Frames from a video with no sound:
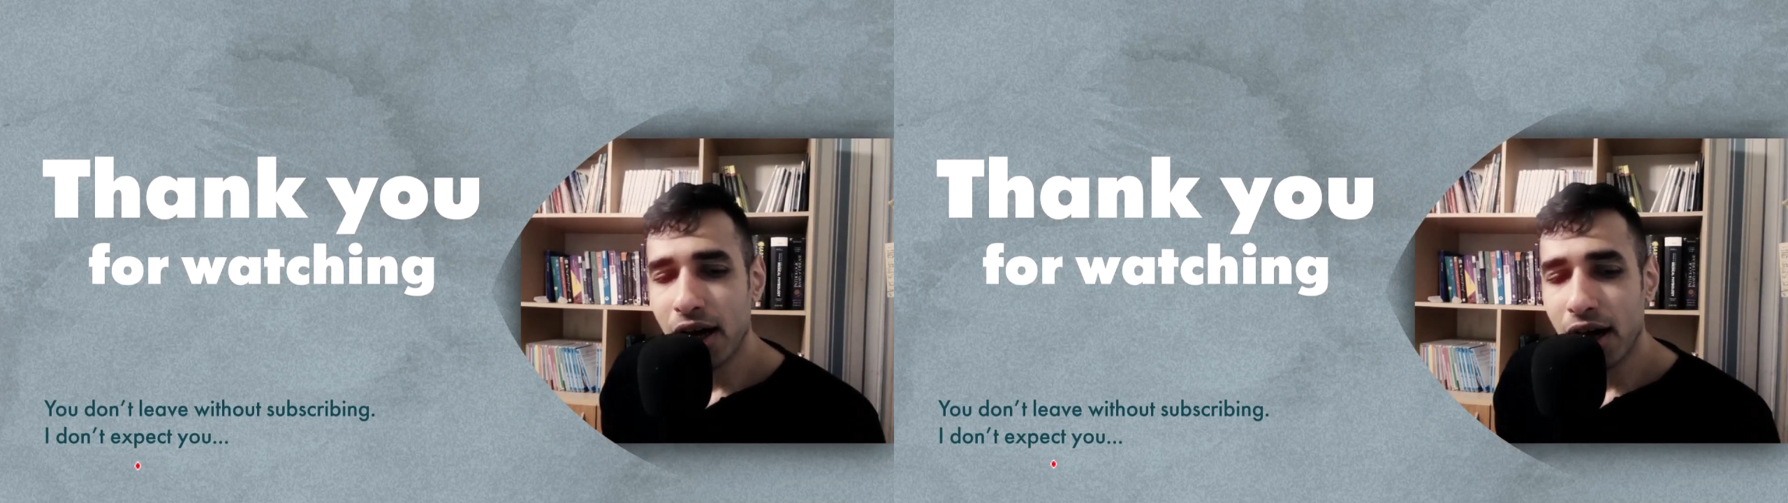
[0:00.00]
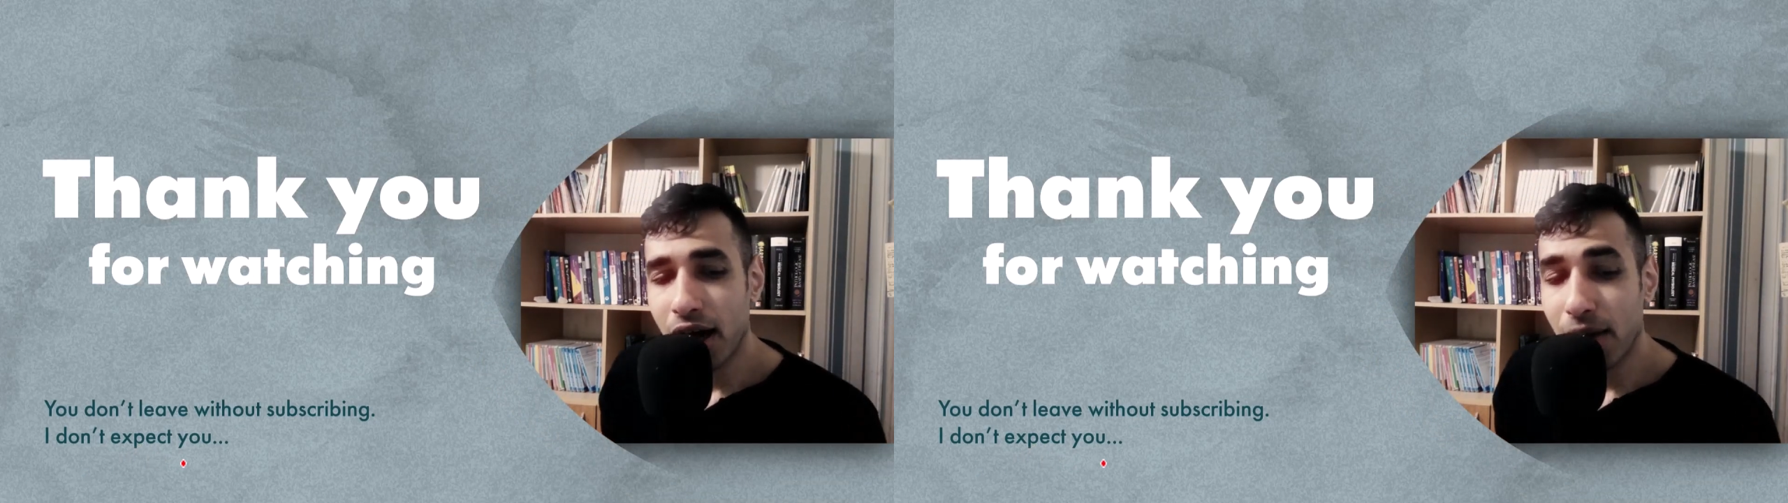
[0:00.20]

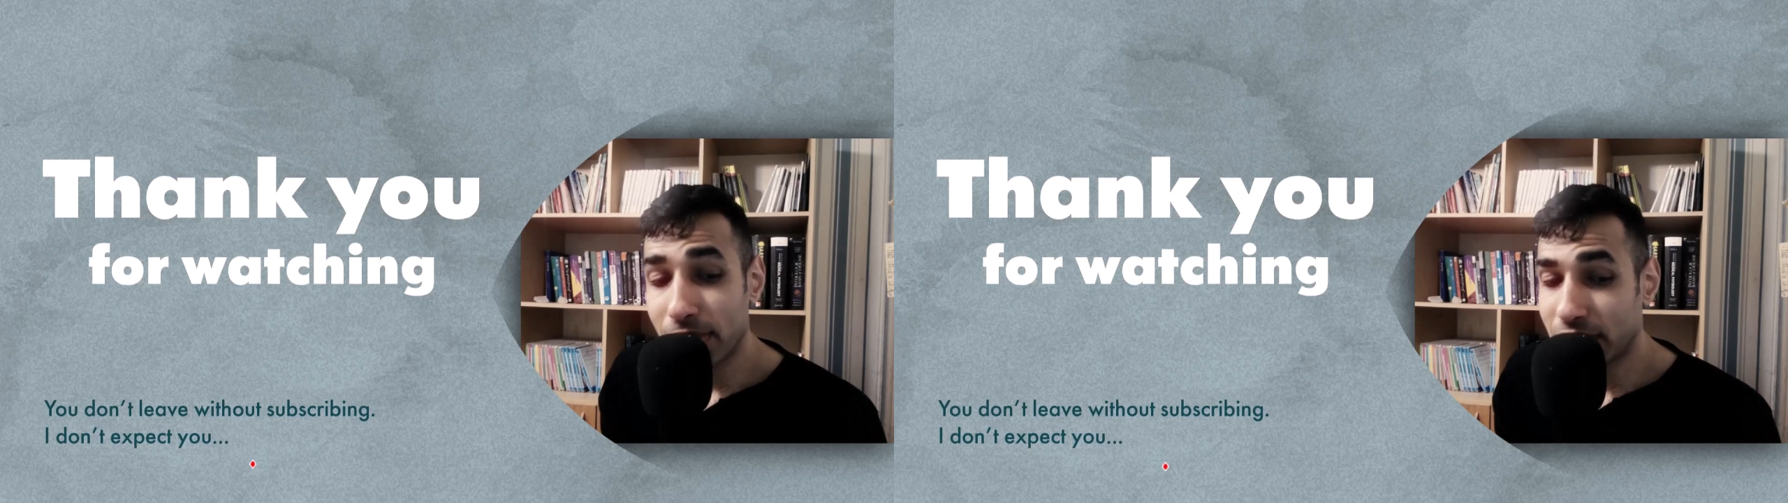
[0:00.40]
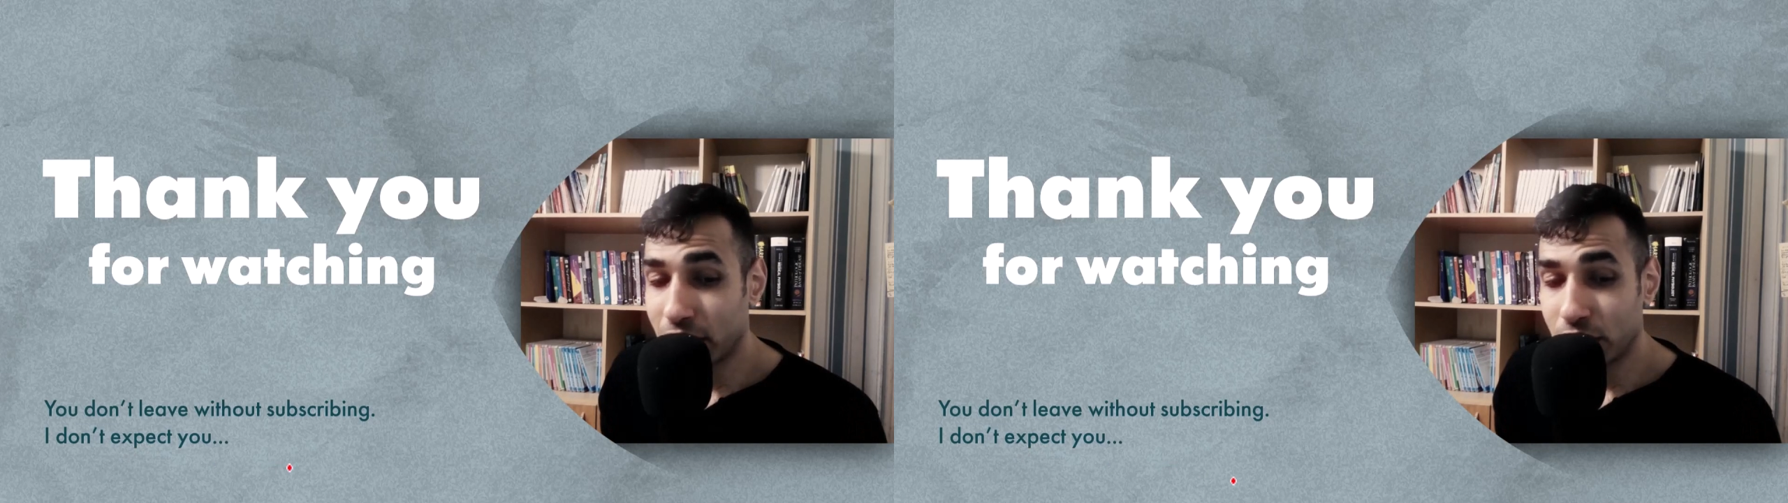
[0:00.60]

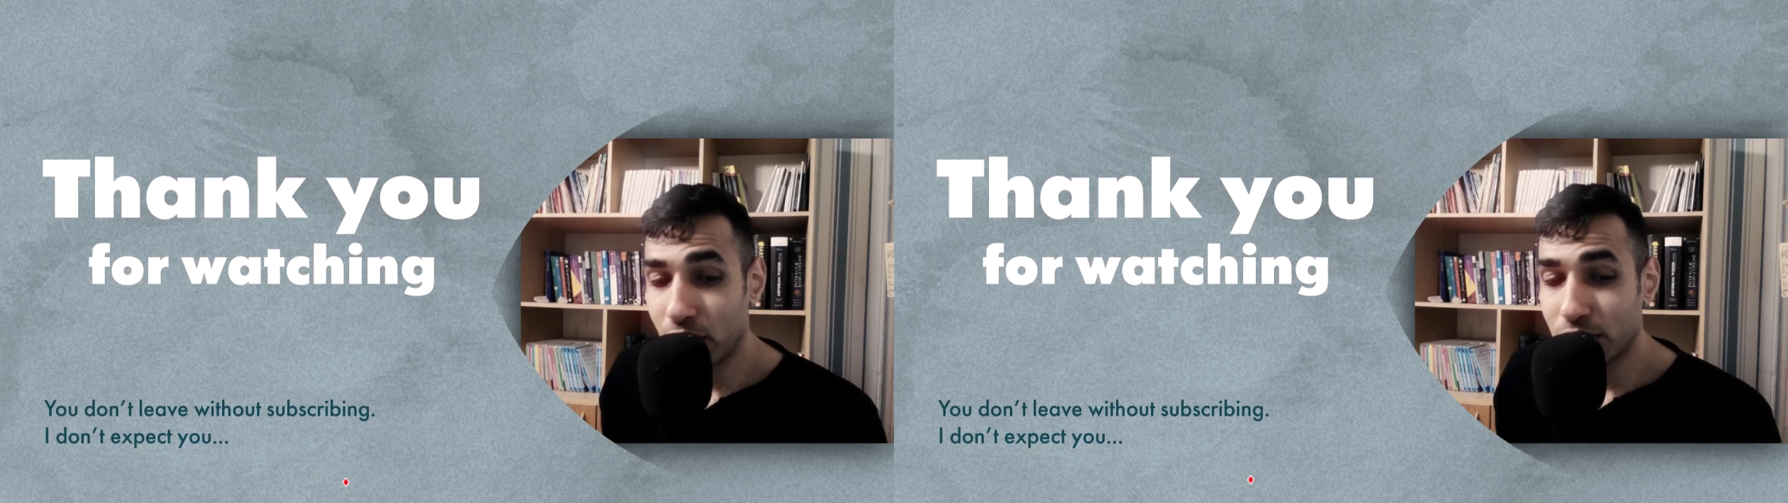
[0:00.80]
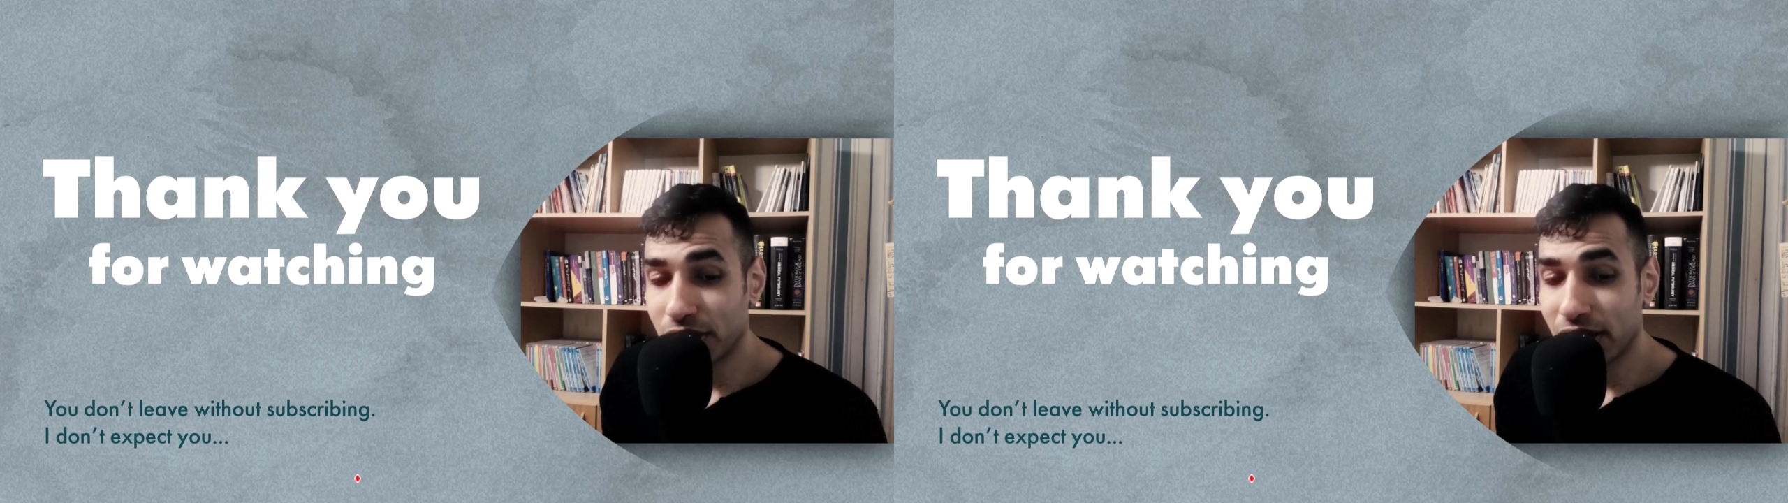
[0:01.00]
But you
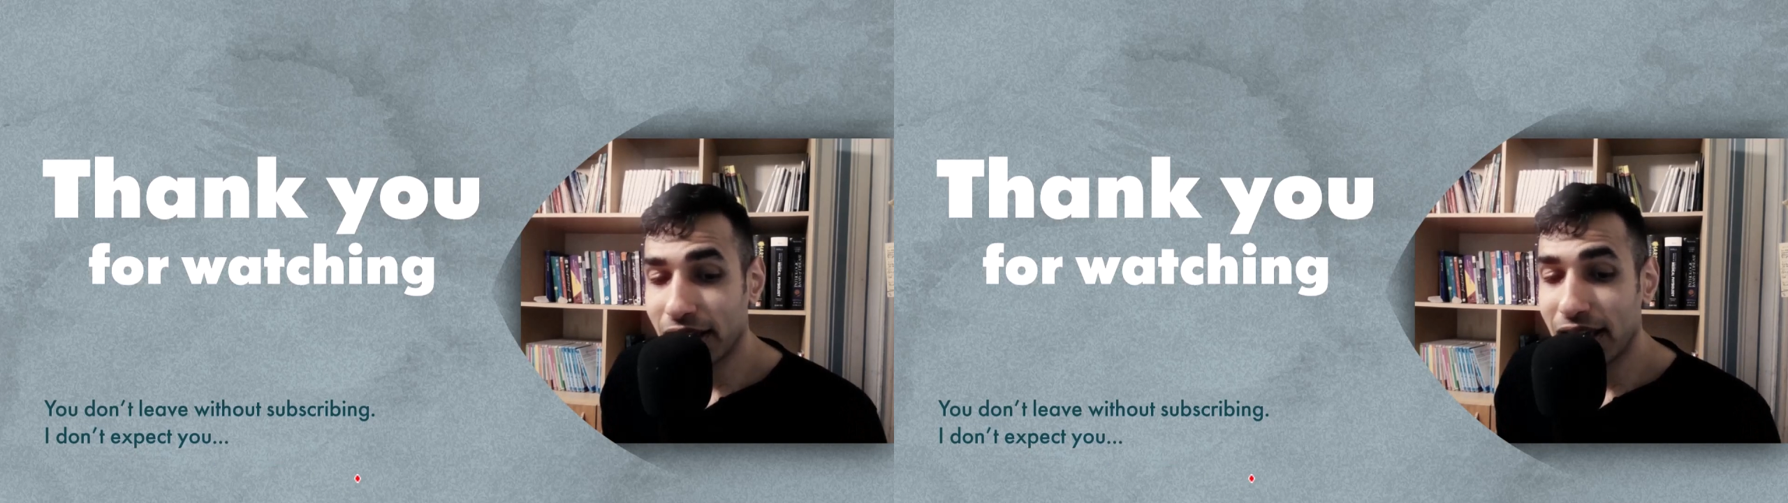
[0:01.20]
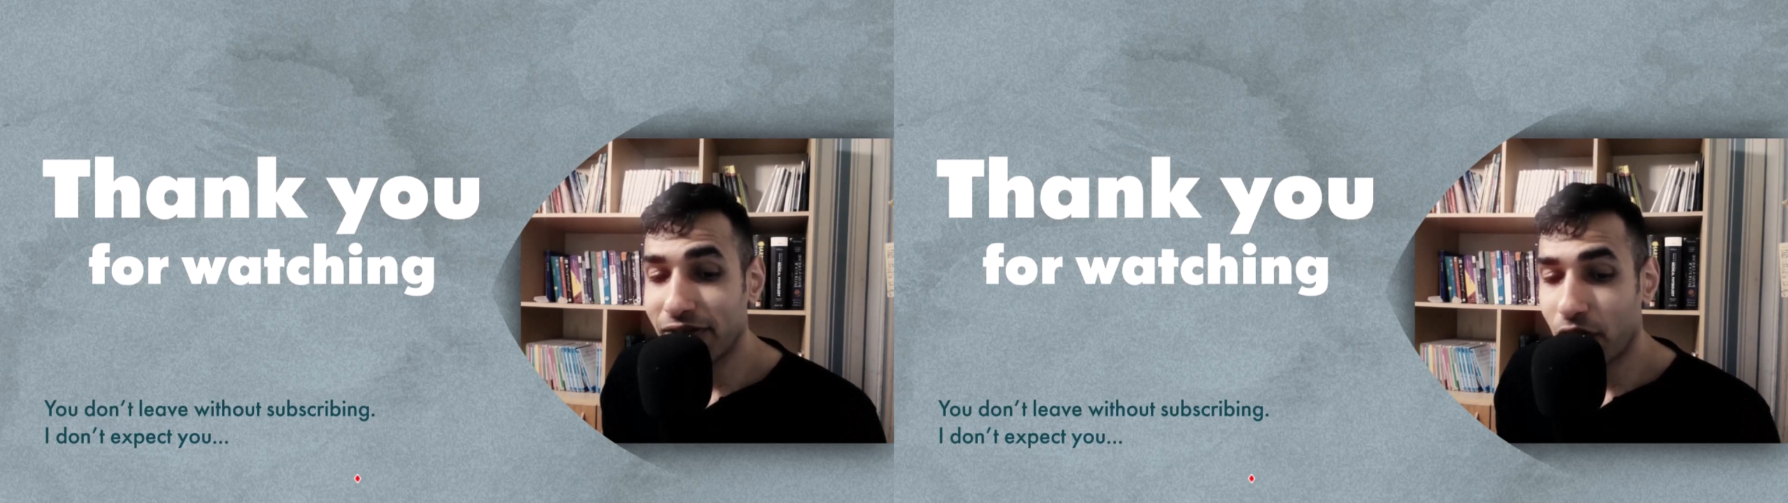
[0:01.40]
don't leave